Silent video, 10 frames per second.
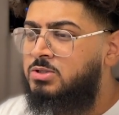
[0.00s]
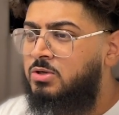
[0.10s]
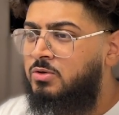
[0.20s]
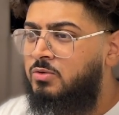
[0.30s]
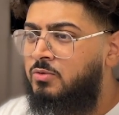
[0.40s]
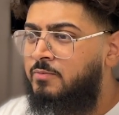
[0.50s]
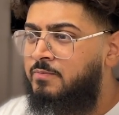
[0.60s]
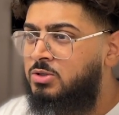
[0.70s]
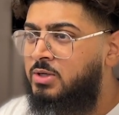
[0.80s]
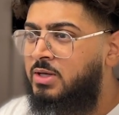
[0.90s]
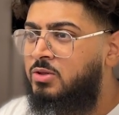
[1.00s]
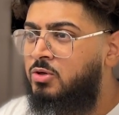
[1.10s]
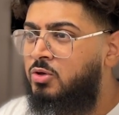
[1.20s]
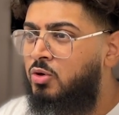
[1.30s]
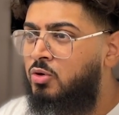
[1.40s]
So to get the
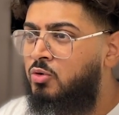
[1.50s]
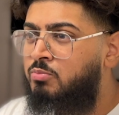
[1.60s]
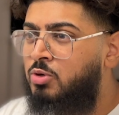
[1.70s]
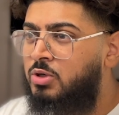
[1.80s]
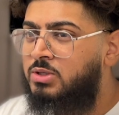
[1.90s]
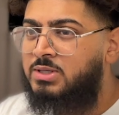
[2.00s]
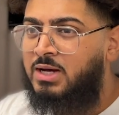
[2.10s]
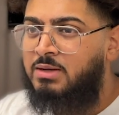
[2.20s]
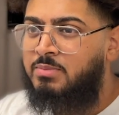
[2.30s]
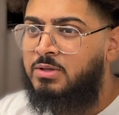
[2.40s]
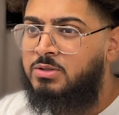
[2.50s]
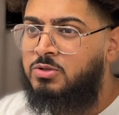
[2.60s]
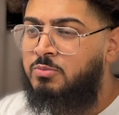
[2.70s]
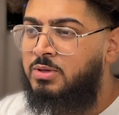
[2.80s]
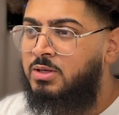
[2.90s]
Google Book type
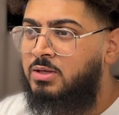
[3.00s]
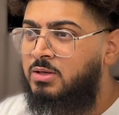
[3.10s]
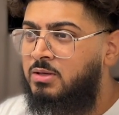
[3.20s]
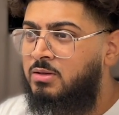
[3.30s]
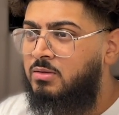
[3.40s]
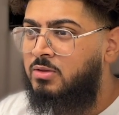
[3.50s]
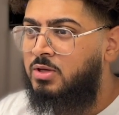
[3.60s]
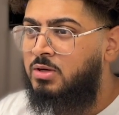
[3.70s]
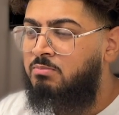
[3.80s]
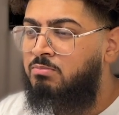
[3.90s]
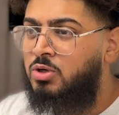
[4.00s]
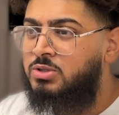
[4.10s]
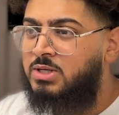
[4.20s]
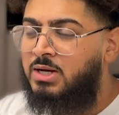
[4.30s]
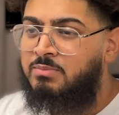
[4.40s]
to be the book
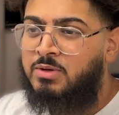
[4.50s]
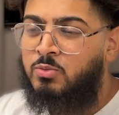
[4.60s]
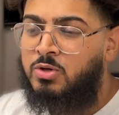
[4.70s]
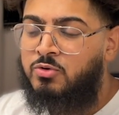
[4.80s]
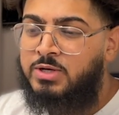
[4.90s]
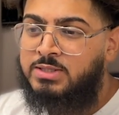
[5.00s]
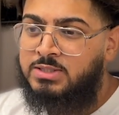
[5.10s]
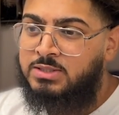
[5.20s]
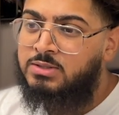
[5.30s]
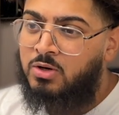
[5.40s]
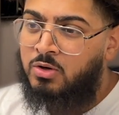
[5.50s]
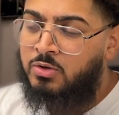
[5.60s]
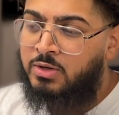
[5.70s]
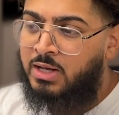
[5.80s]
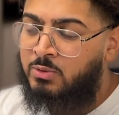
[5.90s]
type that we created
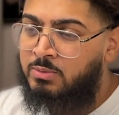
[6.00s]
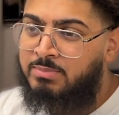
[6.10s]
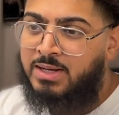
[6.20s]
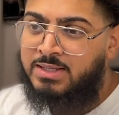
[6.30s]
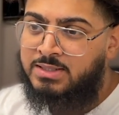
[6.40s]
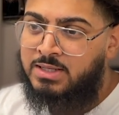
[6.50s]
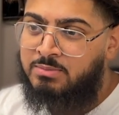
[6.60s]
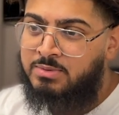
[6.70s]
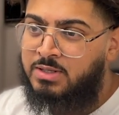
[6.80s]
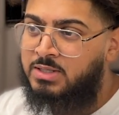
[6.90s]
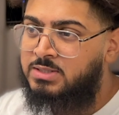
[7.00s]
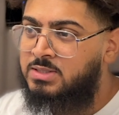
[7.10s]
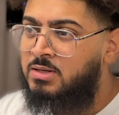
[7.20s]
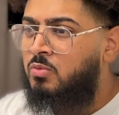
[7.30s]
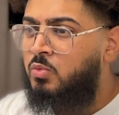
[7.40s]
on our backend APIs,